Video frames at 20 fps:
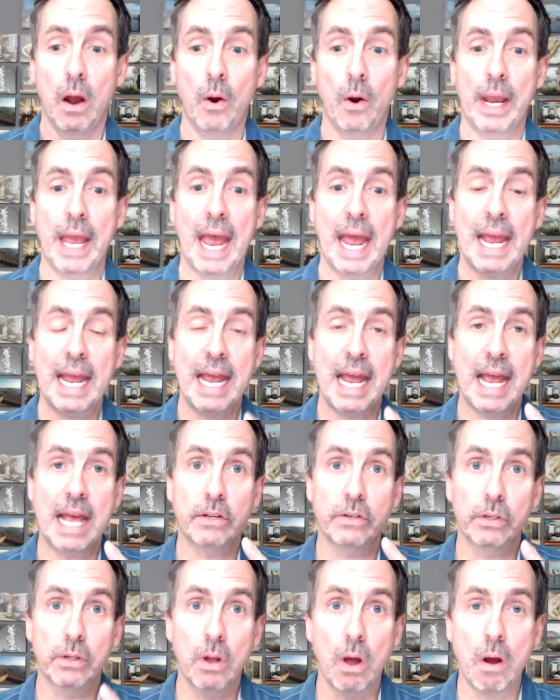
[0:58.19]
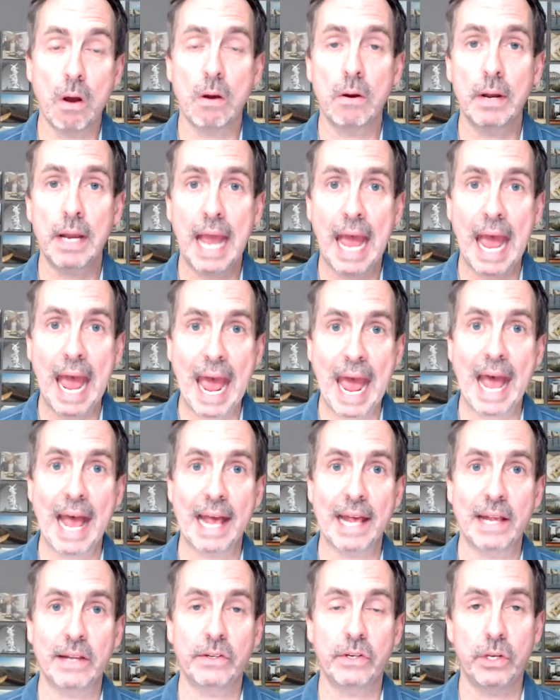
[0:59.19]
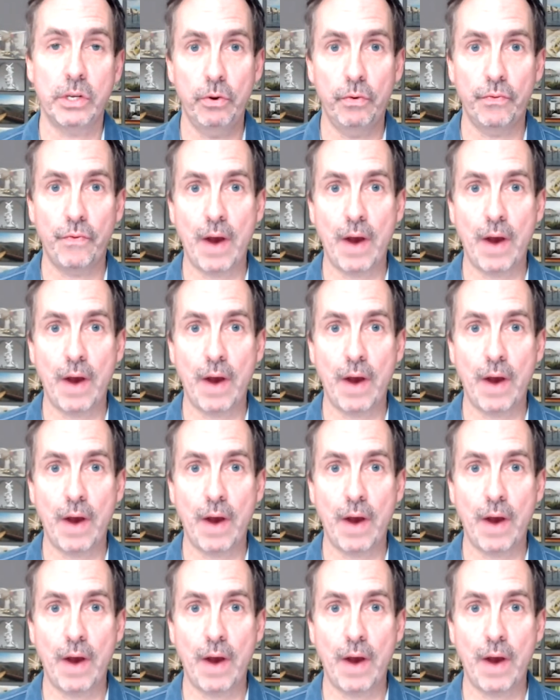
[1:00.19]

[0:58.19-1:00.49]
Okay, as long as you